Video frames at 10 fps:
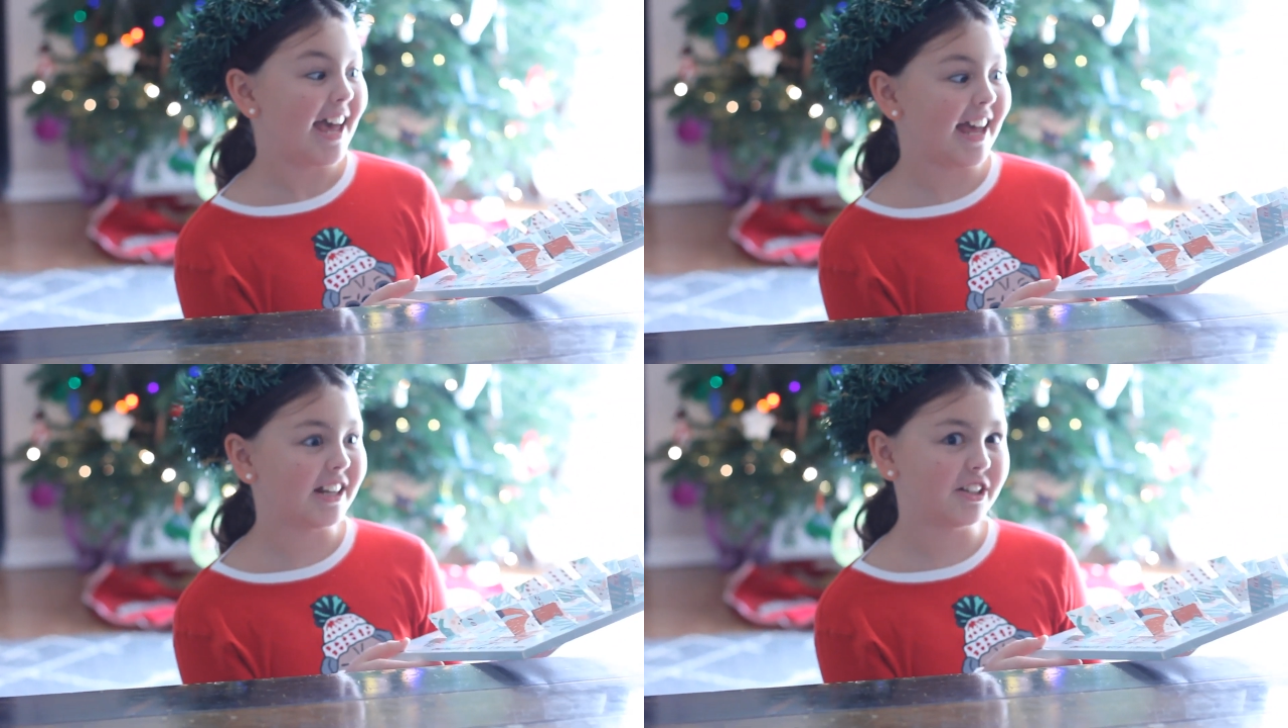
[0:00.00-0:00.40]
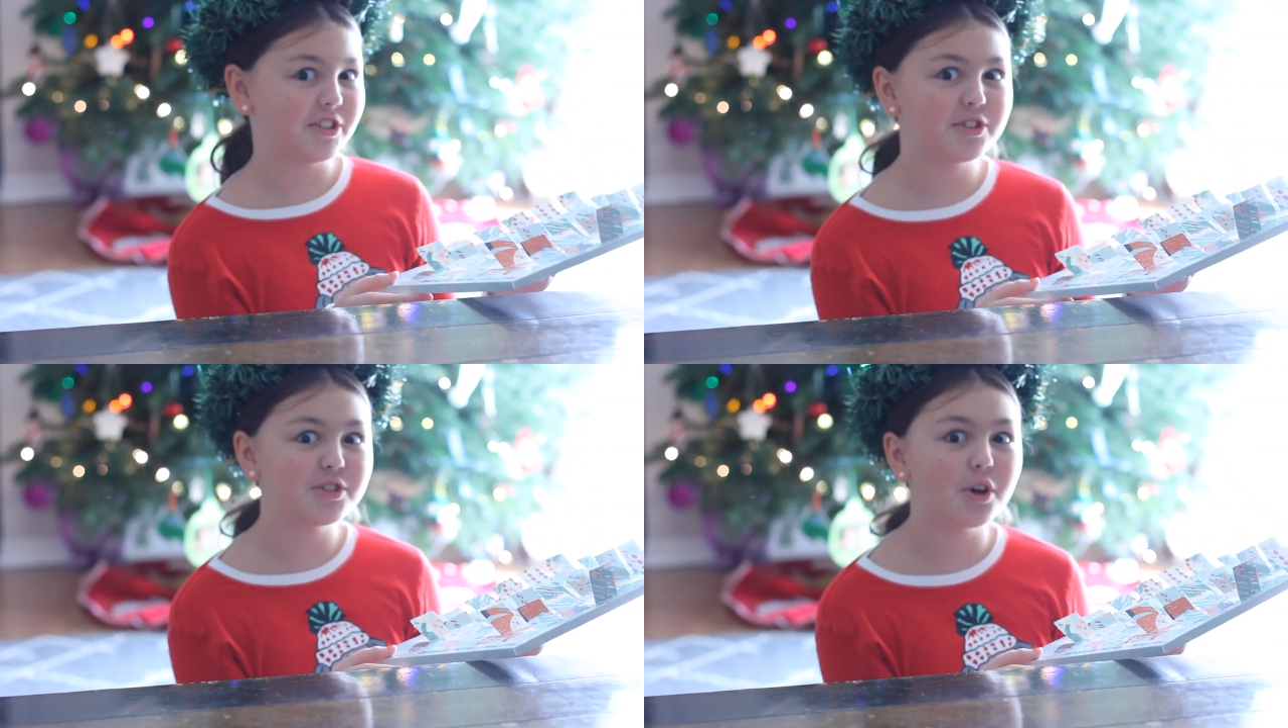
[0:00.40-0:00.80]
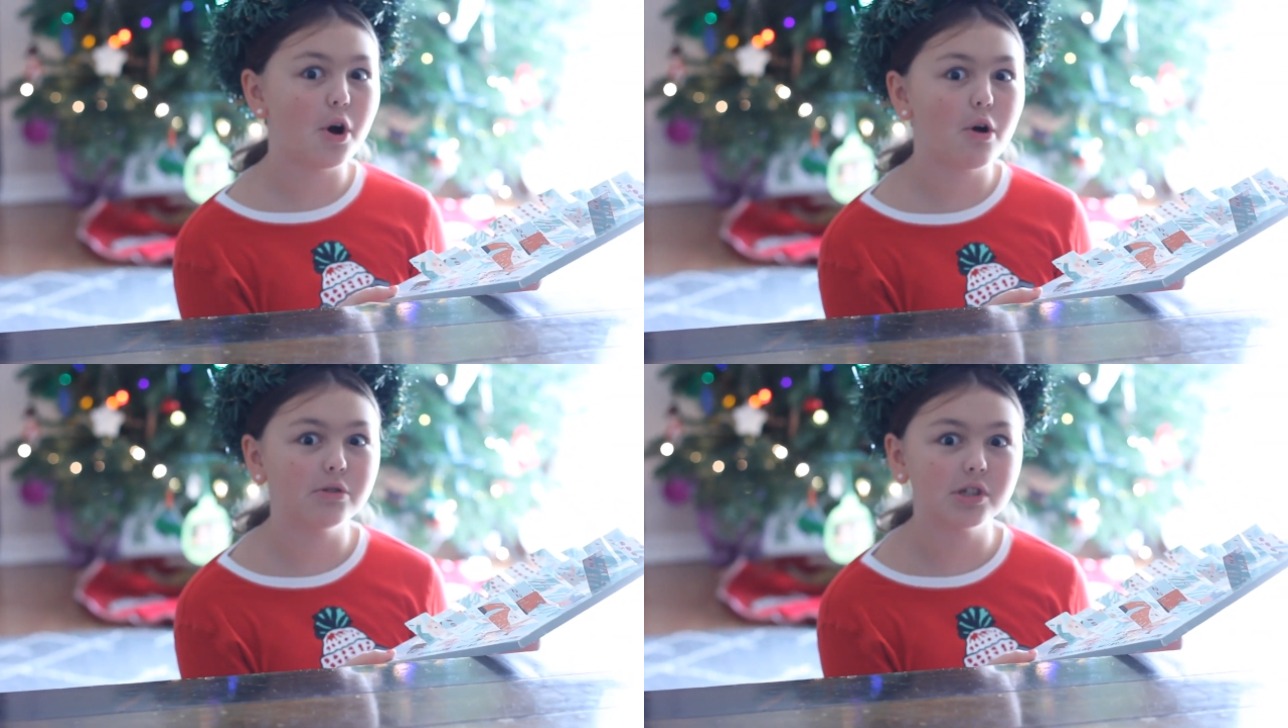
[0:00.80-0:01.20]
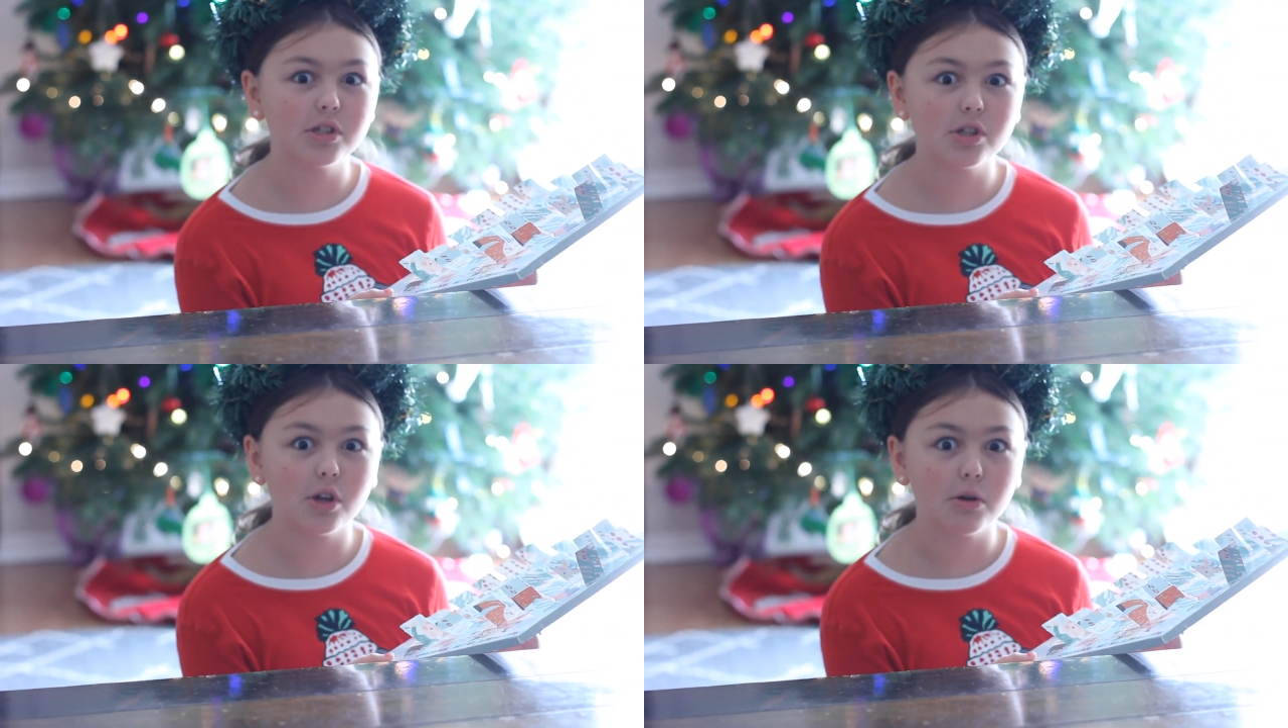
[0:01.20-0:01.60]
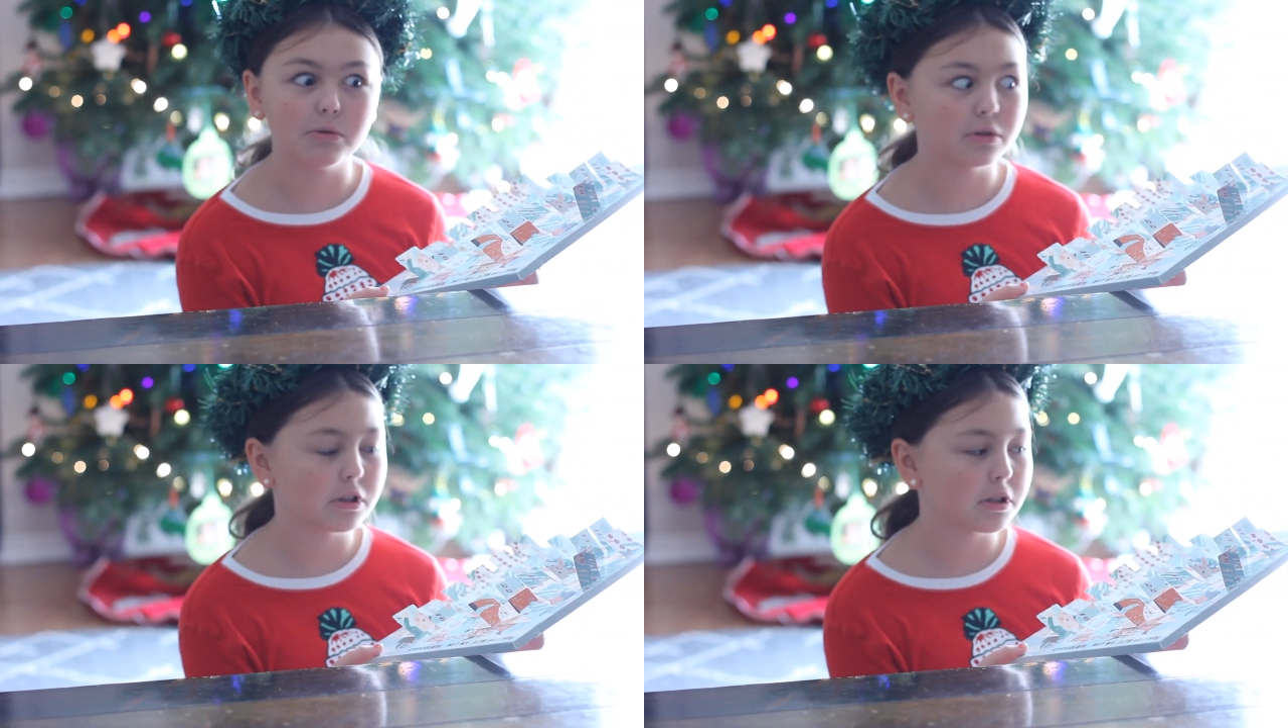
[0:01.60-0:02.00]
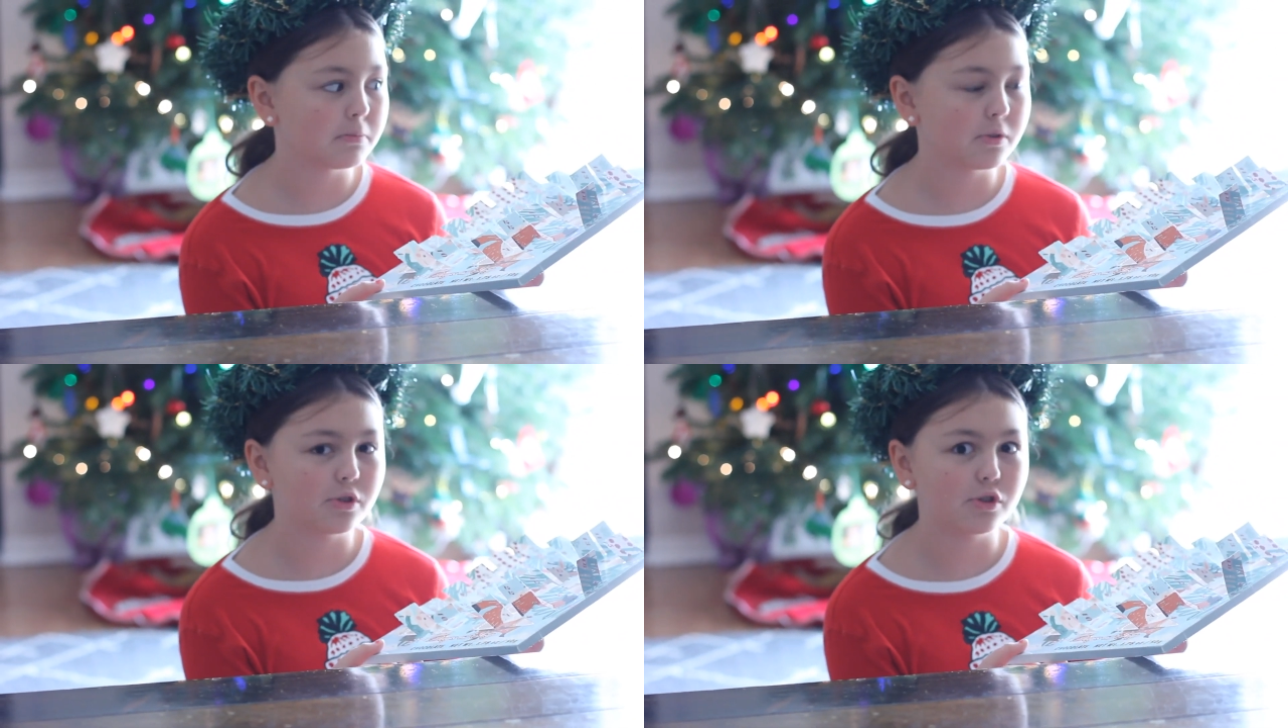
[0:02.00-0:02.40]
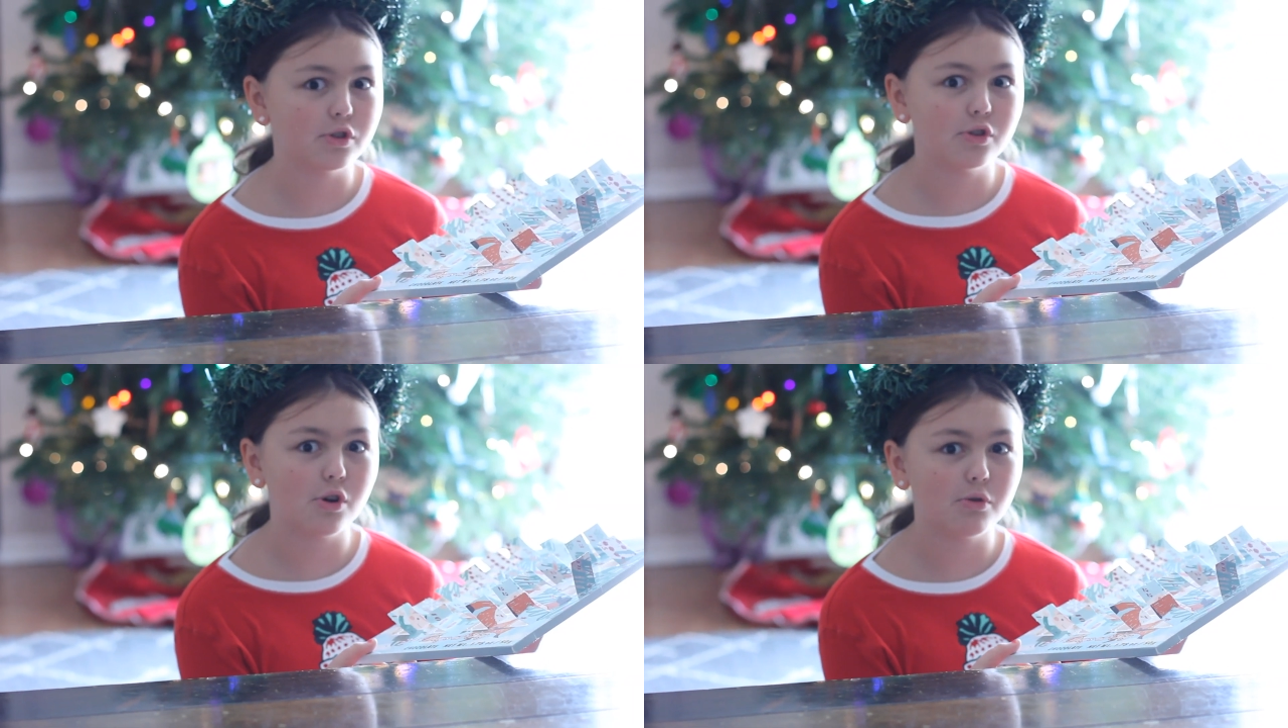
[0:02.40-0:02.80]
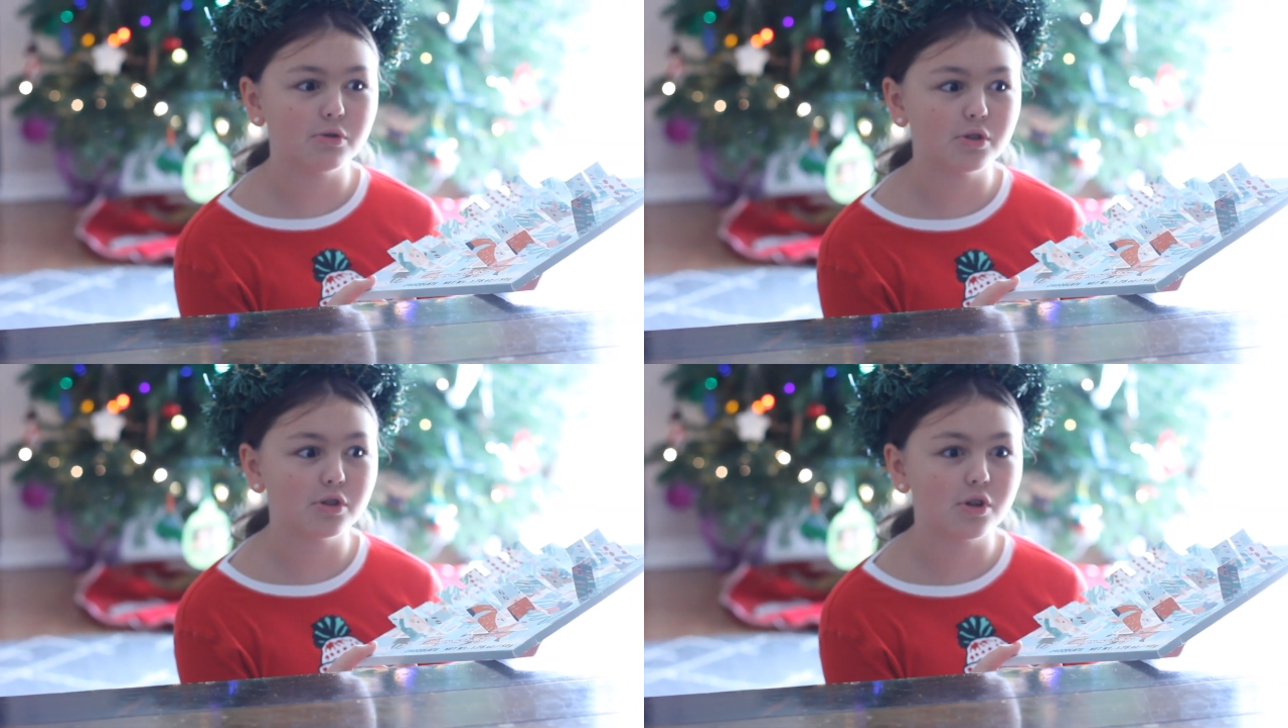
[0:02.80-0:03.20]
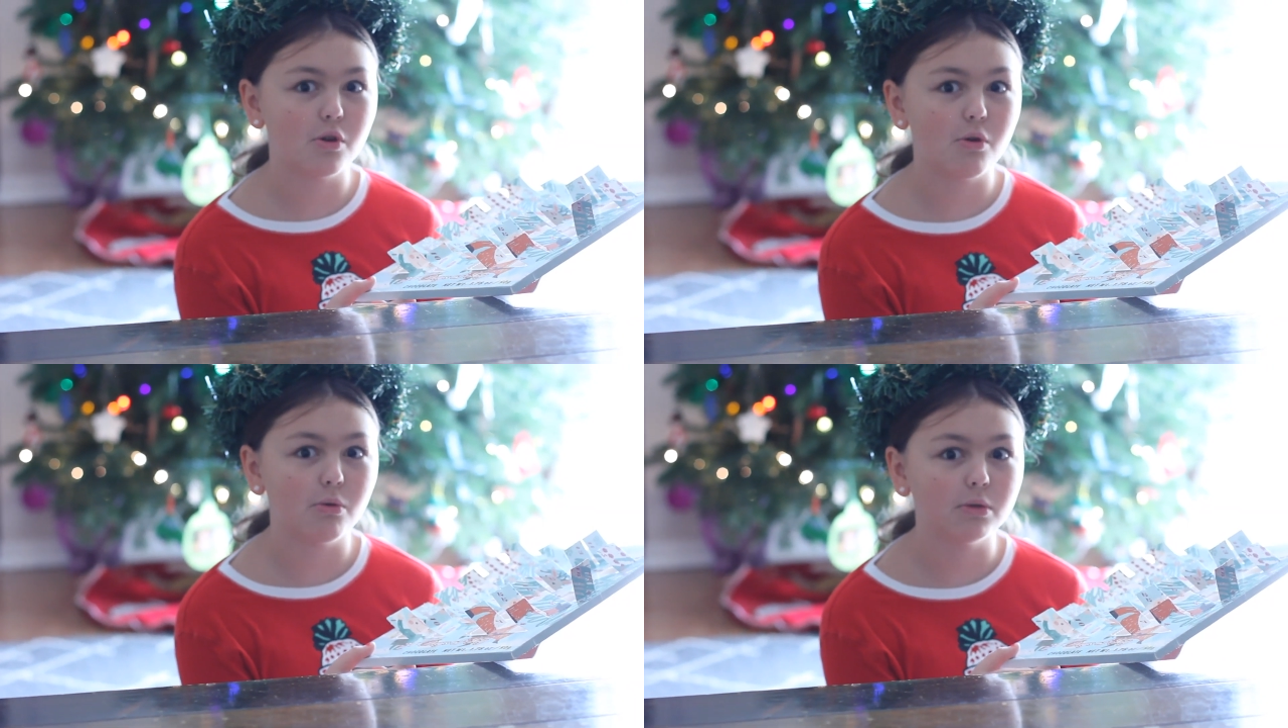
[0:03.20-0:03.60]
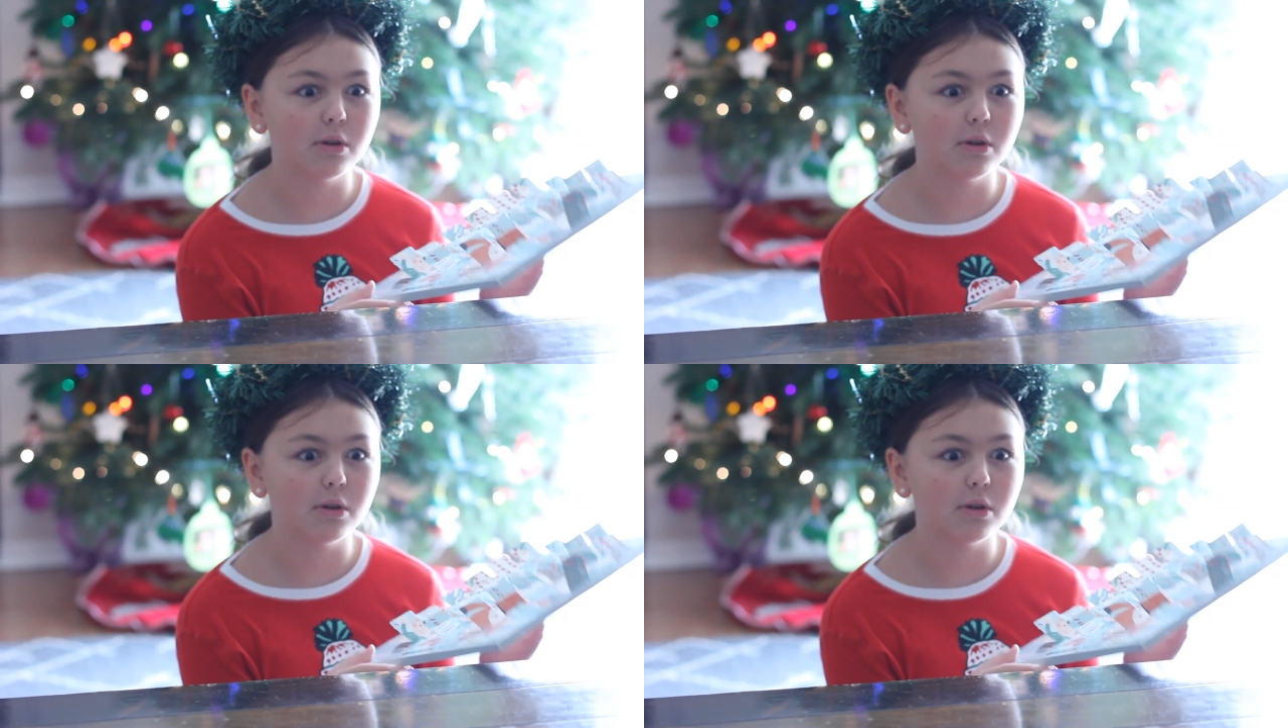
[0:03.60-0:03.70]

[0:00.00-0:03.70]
And it's so soon. Christmas is so soon.